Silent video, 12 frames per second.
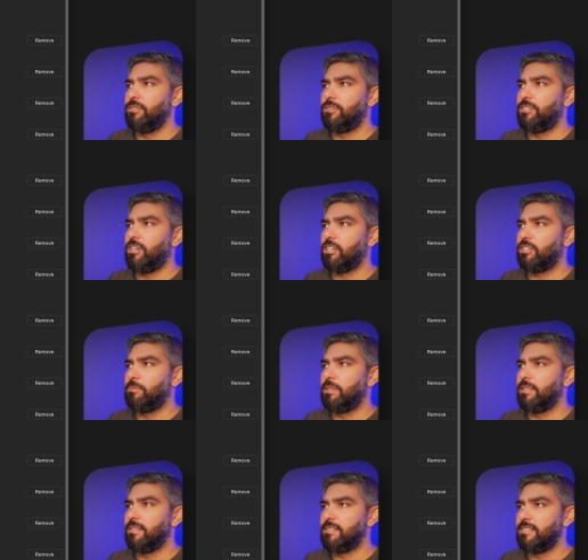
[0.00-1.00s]
your
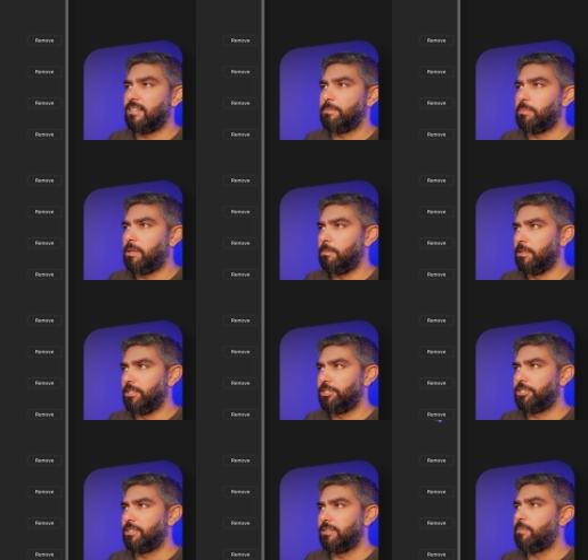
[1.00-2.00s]
document is not published.